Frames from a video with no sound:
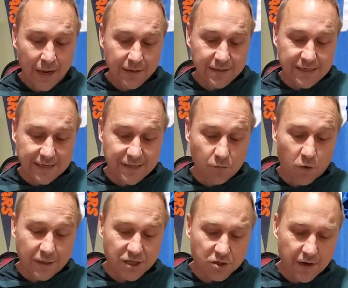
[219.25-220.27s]

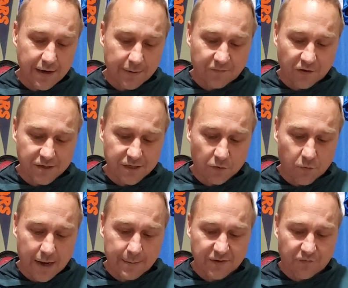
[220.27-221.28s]
6-1 straight up versus the Rams.